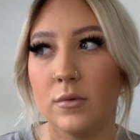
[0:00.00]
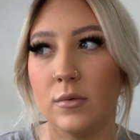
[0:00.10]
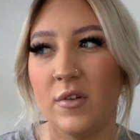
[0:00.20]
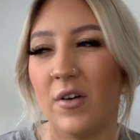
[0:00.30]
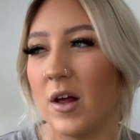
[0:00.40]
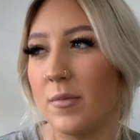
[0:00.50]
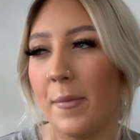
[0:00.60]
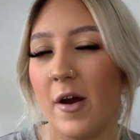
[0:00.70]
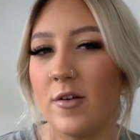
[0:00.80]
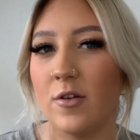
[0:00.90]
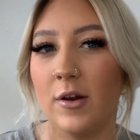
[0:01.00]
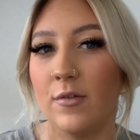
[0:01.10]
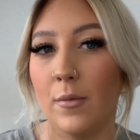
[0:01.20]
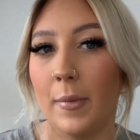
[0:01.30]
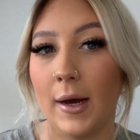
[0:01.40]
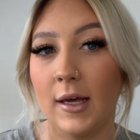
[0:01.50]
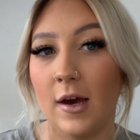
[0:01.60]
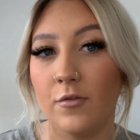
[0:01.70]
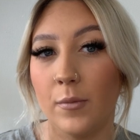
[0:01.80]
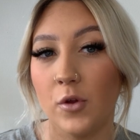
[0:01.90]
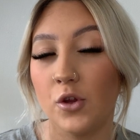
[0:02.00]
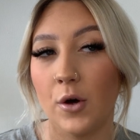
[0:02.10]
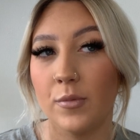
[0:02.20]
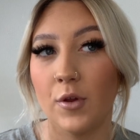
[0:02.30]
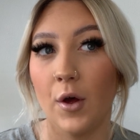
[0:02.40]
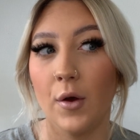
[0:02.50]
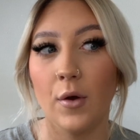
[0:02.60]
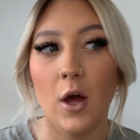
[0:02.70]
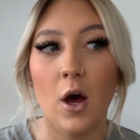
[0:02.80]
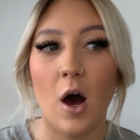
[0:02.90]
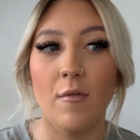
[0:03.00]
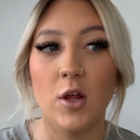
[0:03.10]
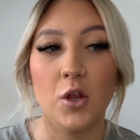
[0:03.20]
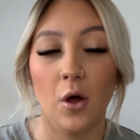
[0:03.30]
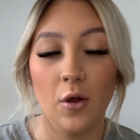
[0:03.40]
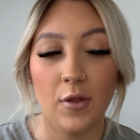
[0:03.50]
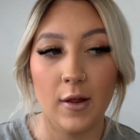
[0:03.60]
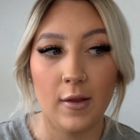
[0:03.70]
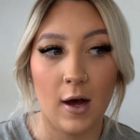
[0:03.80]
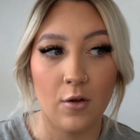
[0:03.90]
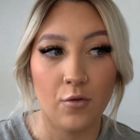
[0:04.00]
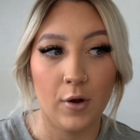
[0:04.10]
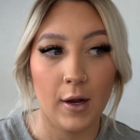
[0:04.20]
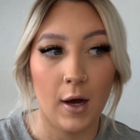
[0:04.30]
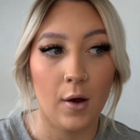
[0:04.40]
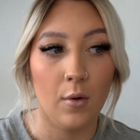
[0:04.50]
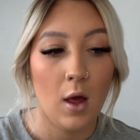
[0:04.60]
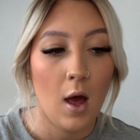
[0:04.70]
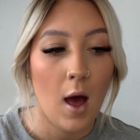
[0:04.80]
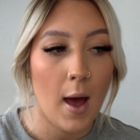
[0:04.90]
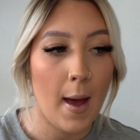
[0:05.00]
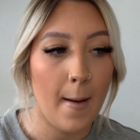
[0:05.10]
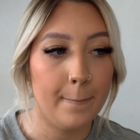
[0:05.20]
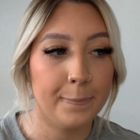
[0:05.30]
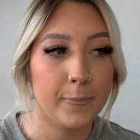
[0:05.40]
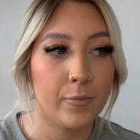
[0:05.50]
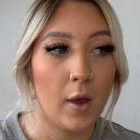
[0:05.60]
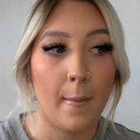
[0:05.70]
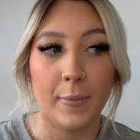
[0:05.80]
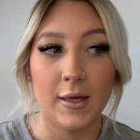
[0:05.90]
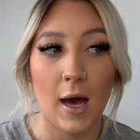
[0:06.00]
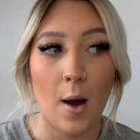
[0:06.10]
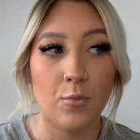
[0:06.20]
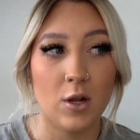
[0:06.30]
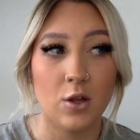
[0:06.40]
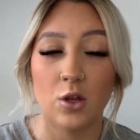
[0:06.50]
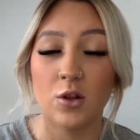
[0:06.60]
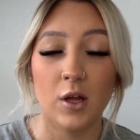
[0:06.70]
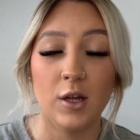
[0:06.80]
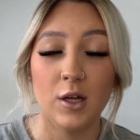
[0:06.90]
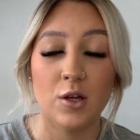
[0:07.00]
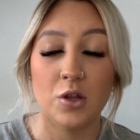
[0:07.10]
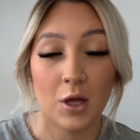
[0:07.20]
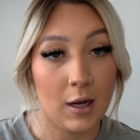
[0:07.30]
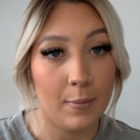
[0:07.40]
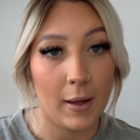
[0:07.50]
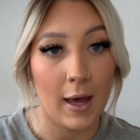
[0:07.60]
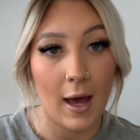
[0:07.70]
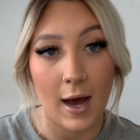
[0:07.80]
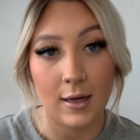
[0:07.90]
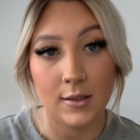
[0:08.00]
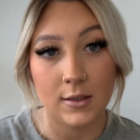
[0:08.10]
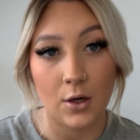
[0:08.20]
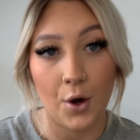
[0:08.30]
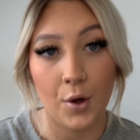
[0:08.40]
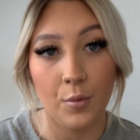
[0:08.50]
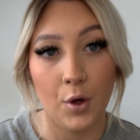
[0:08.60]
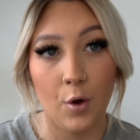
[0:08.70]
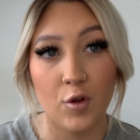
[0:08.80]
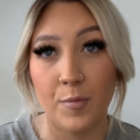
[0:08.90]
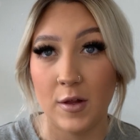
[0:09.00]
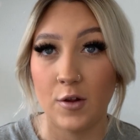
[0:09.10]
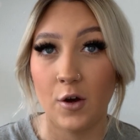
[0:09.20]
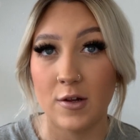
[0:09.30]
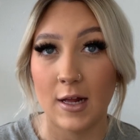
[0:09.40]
In fact, my parents aren't even back yet from the shop, so I've literally got nothing in the house right now. But yeah, I'm literally just gonna chill a bit, and I will speak to you guys